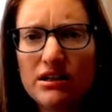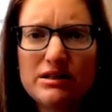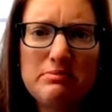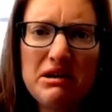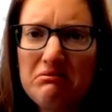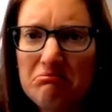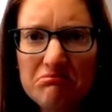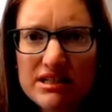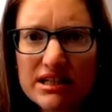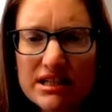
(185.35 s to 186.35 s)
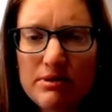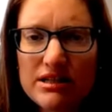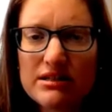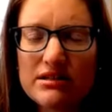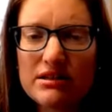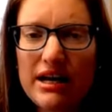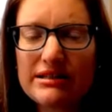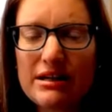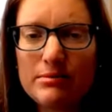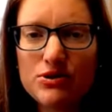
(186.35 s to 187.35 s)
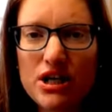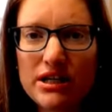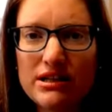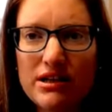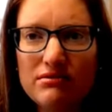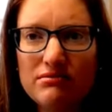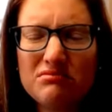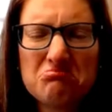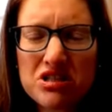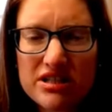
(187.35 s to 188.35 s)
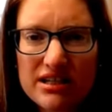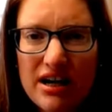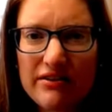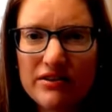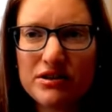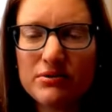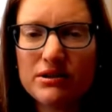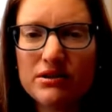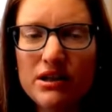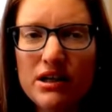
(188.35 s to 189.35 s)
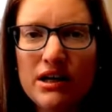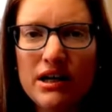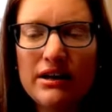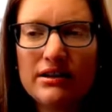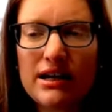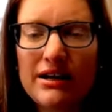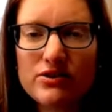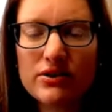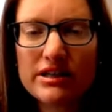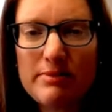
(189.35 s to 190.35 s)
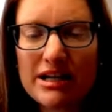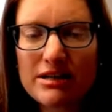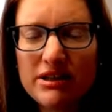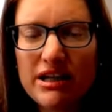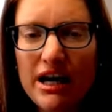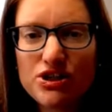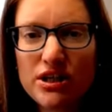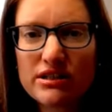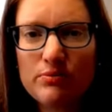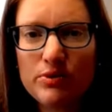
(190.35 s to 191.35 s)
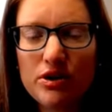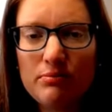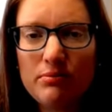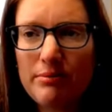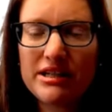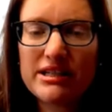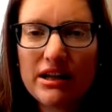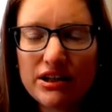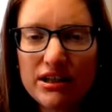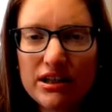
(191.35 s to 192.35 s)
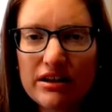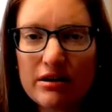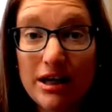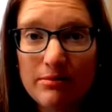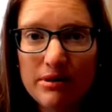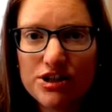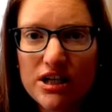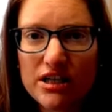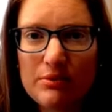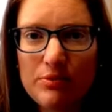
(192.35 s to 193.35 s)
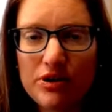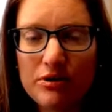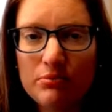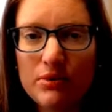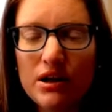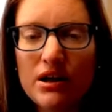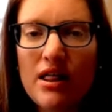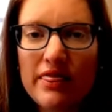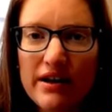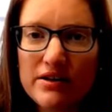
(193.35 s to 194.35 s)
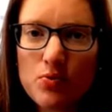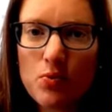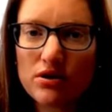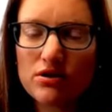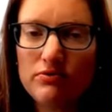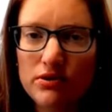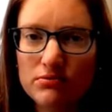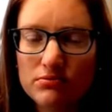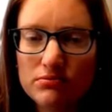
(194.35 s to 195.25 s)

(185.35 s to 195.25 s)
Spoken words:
It's been 6 months since the last time you checked in. Just see how they're doing. And the counselor gets back to me, yeah, I checked in with them. I'm not telling you anything about it, but I checked in with them. That is wonderful.